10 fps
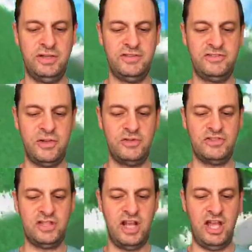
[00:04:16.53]
So
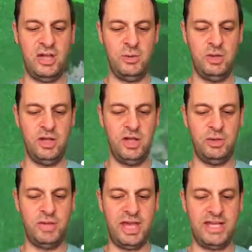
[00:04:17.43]
slow.
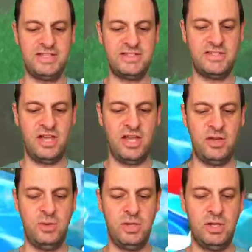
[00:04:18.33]
Okay is
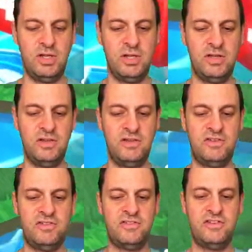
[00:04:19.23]
so
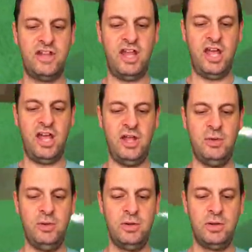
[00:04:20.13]
slow.